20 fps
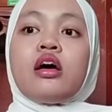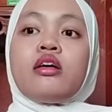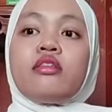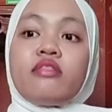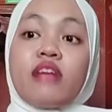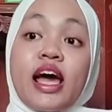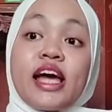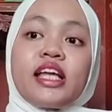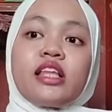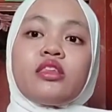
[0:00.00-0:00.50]

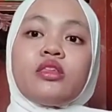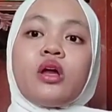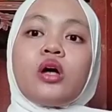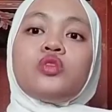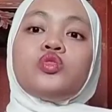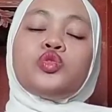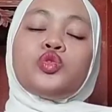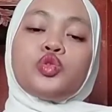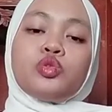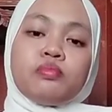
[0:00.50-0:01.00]
right
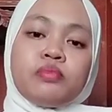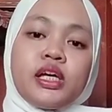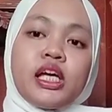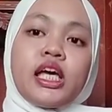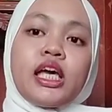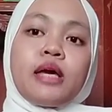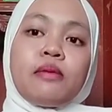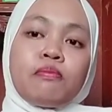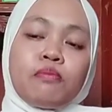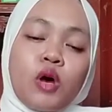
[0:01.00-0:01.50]
not to
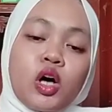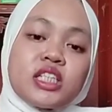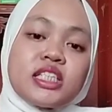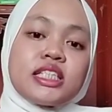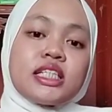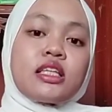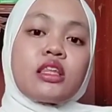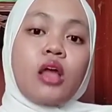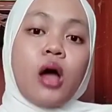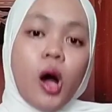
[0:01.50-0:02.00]
be
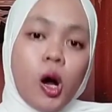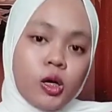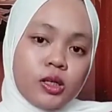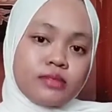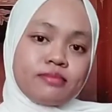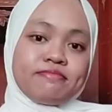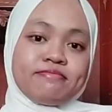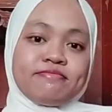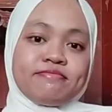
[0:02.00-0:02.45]
imposed on.